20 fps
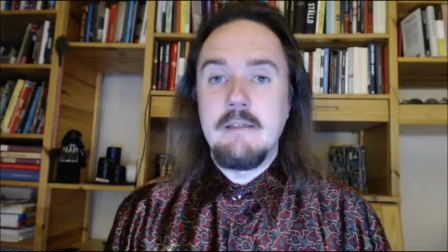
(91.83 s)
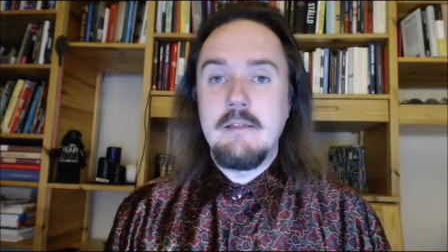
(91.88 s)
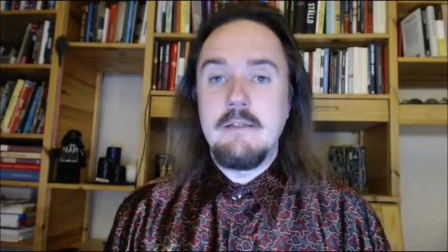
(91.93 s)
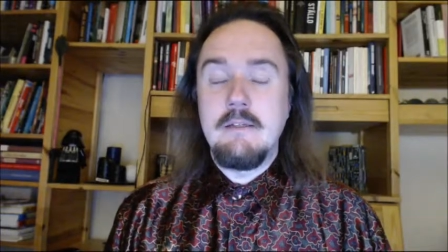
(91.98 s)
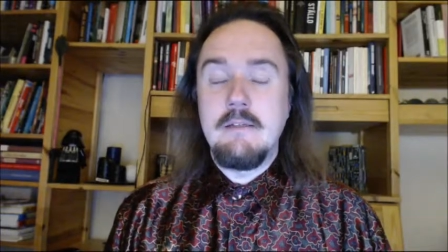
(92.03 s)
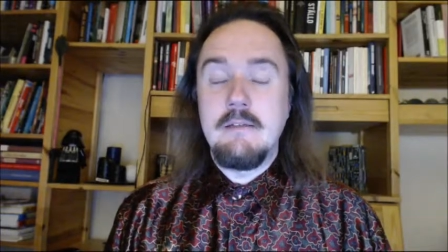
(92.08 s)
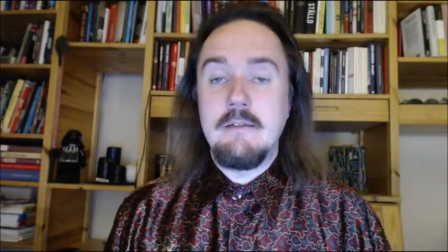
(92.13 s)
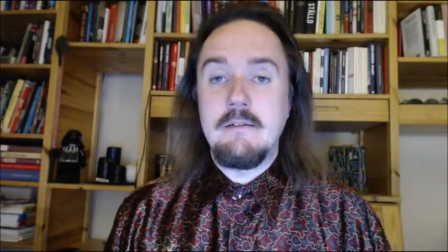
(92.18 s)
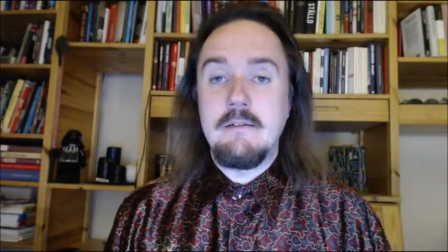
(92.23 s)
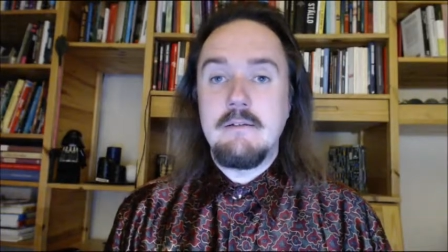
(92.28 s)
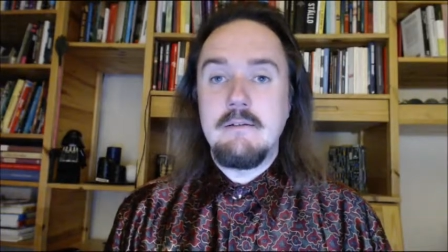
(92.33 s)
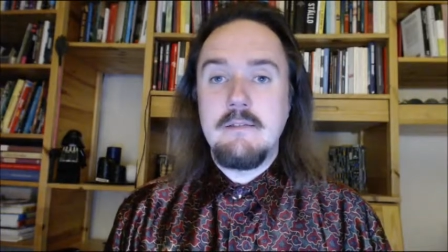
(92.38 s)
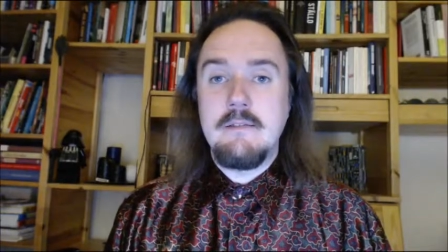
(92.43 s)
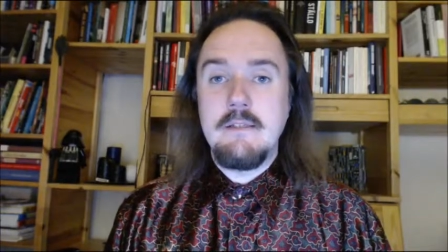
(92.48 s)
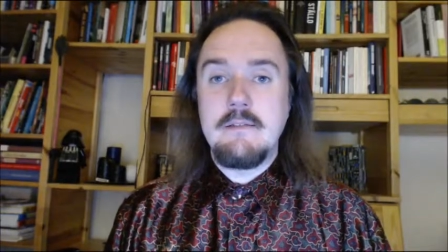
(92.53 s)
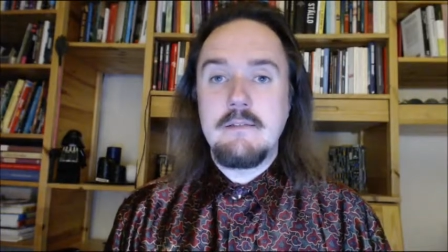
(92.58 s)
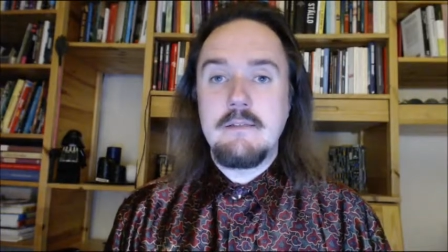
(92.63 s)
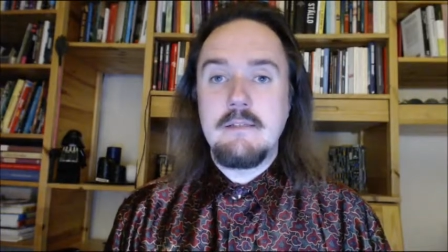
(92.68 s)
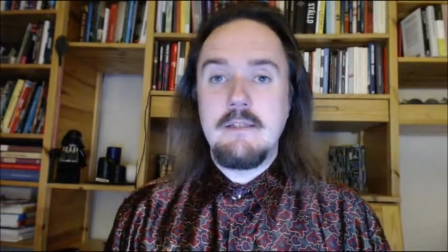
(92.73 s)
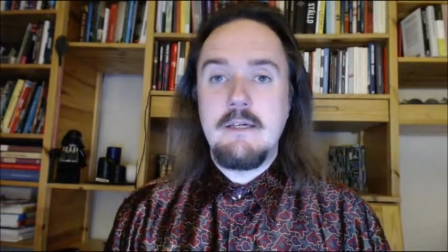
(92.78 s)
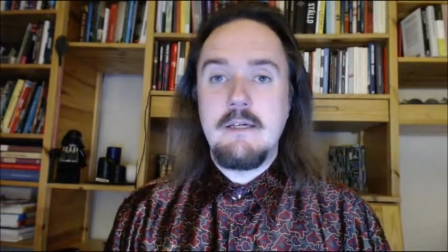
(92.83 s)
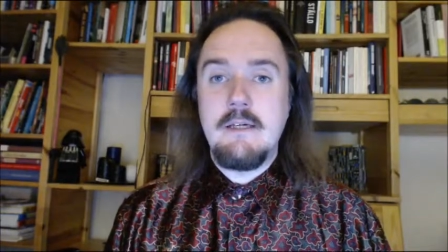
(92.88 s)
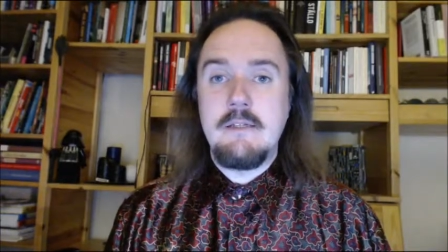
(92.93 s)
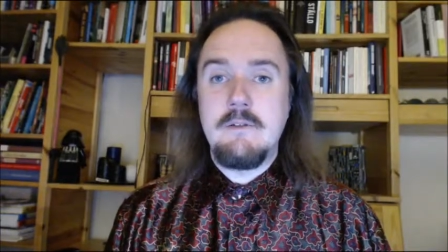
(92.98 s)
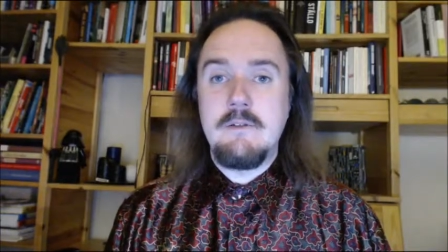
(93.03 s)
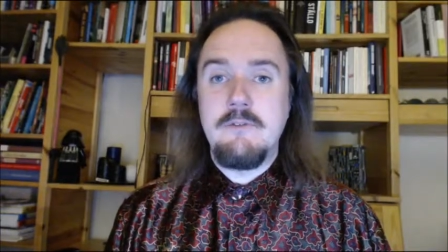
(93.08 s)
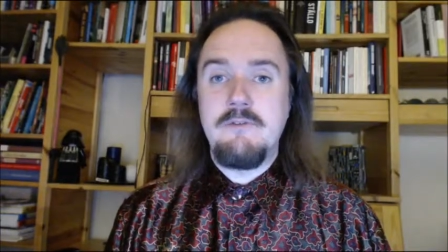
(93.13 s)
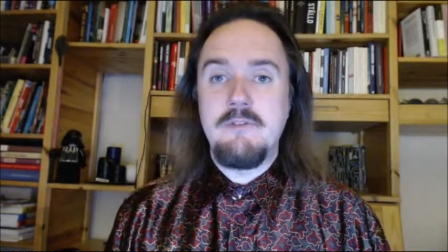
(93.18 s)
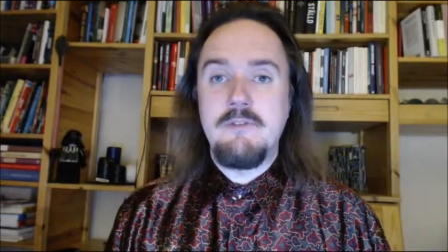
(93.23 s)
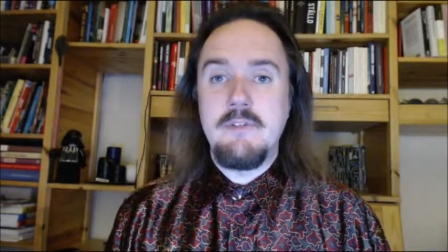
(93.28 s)
In this
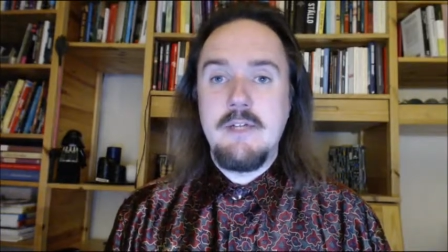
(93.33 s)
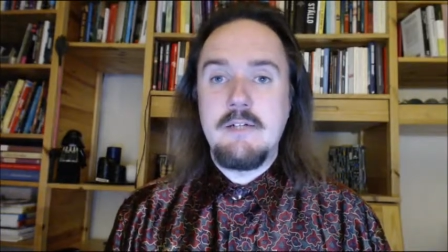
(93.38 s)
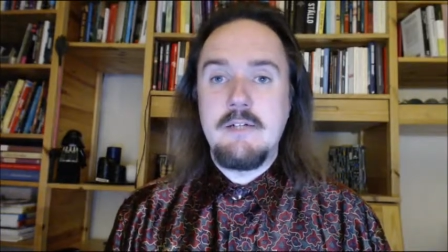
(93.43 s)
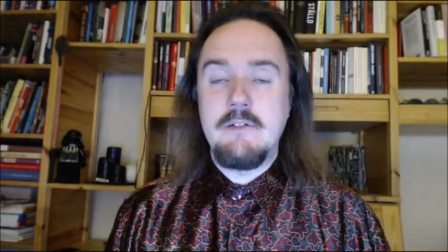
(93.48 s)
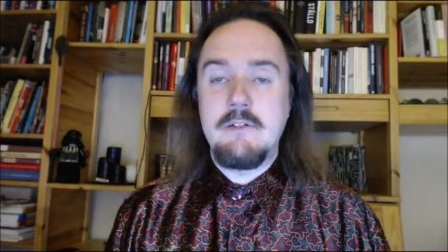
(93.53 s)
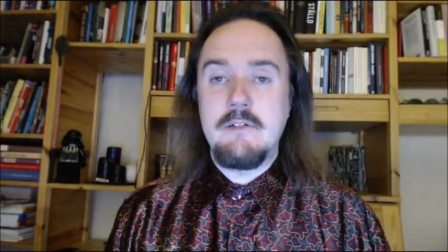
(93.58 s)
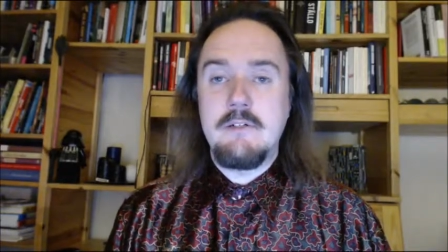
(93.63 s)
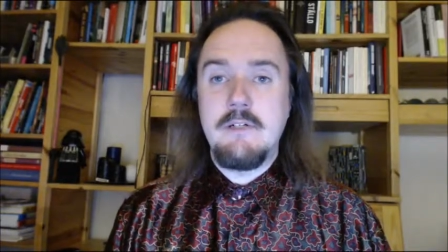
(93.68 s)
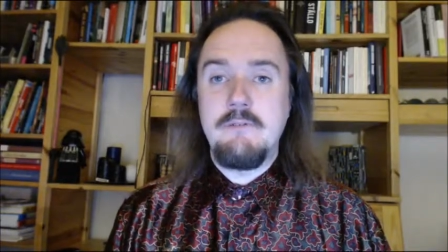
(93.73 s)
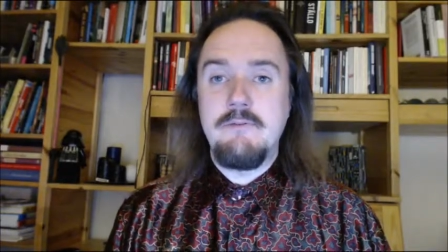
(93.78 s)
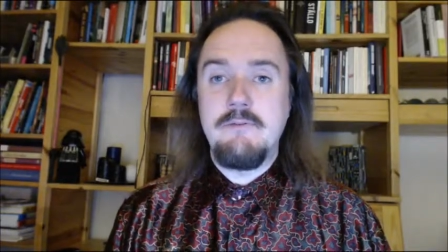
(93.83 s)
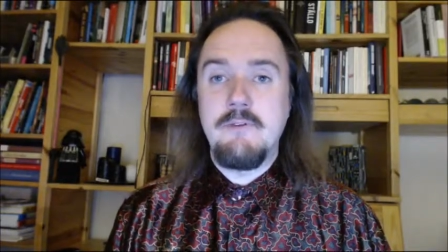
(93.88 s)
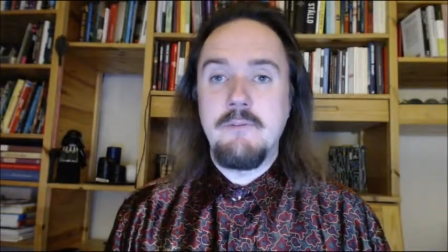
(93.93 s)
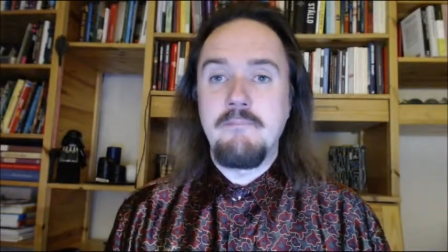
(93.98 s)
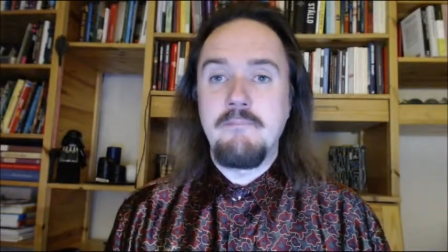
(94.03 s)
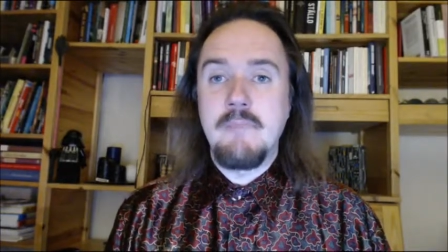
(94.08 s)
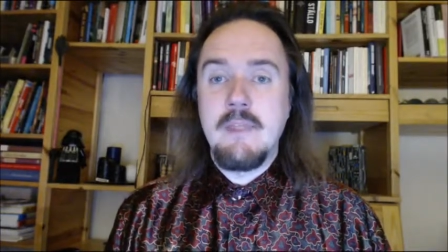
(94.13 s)
kind of narrative,